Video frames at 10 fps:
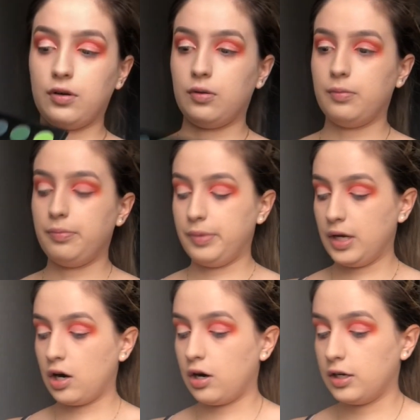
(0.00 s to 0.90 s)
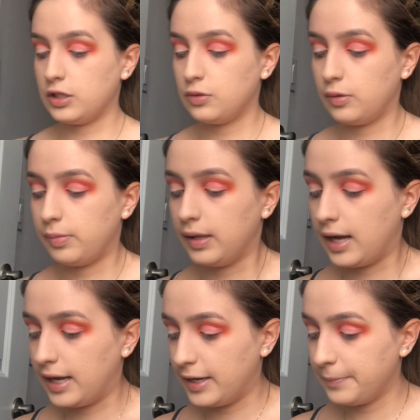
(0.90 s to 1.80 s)
it'll be hard to
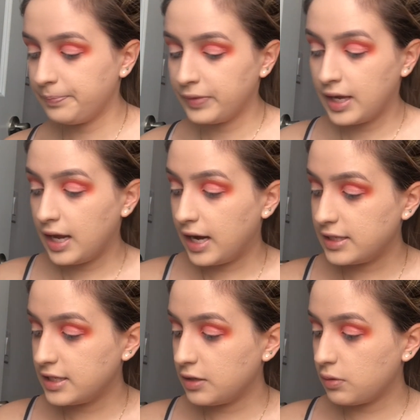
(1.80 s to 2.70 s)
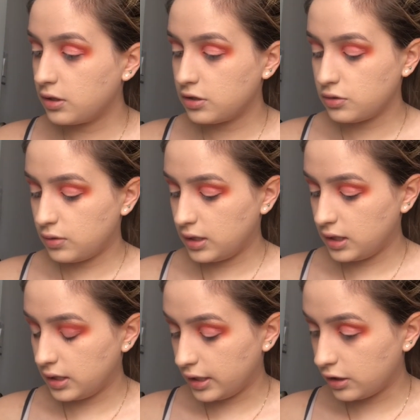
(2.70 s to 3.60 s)
apply. I didn't want to do
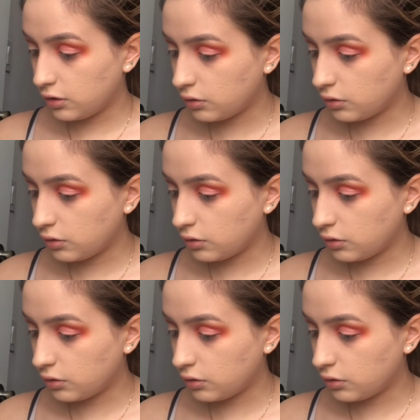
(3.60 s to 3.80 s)
any like